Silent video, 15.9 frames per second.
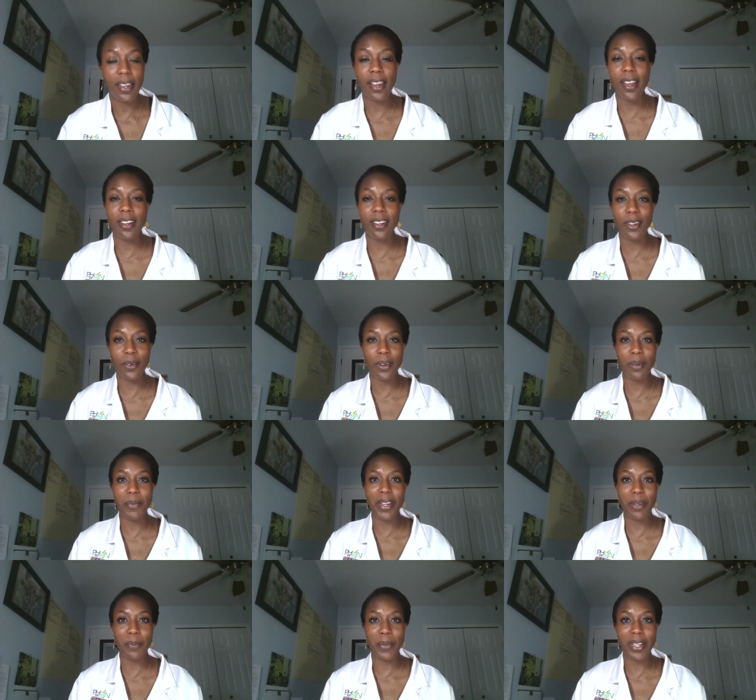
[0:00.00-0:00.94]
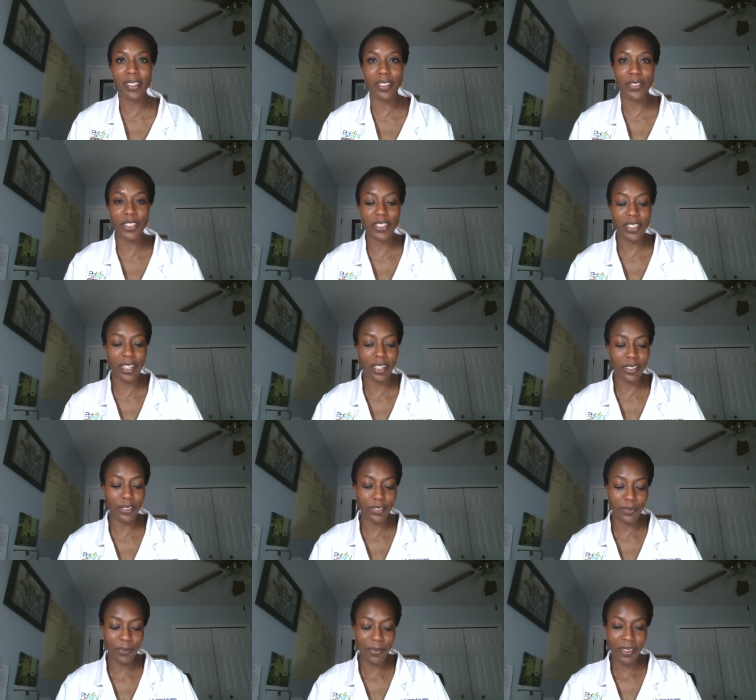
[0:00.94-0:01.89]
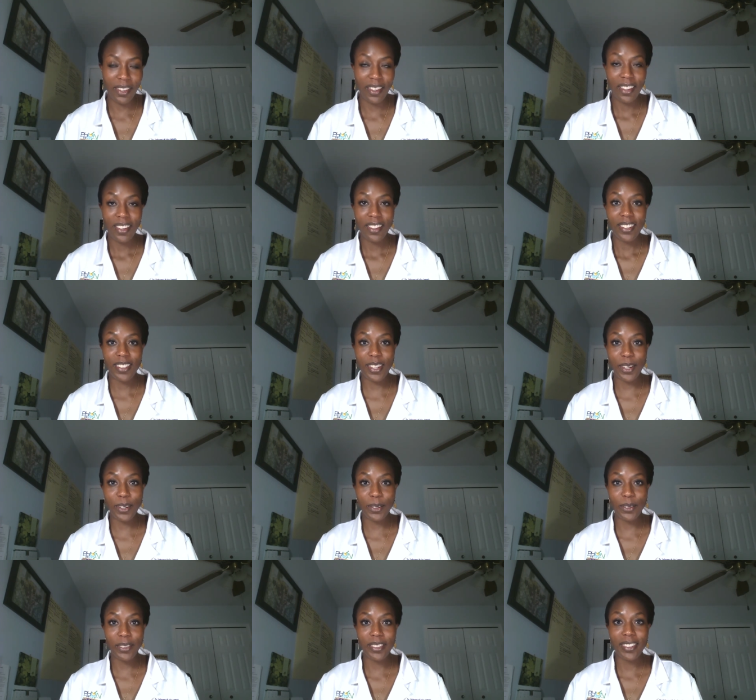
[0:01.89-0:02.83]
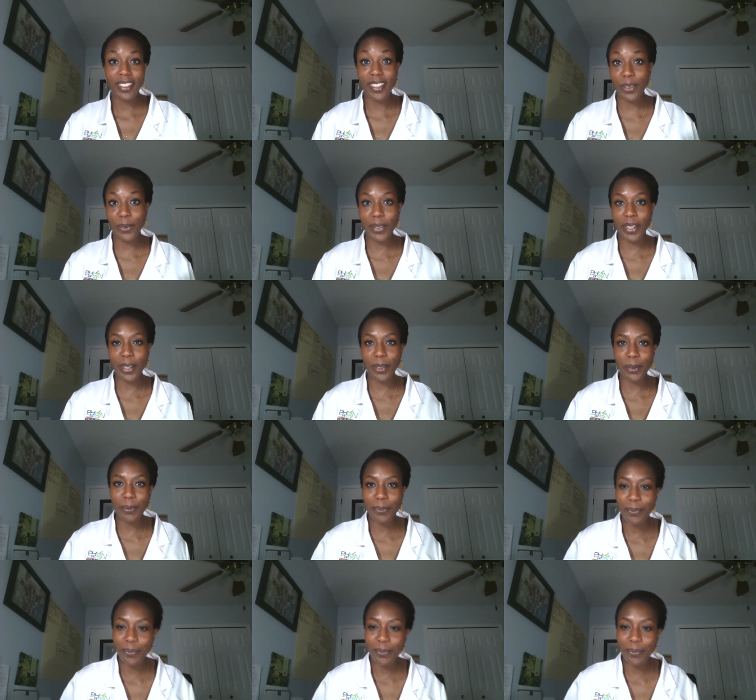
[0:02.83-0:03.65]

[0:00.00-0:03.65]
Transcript: And you don't want to make a mess of yourself. So here we go.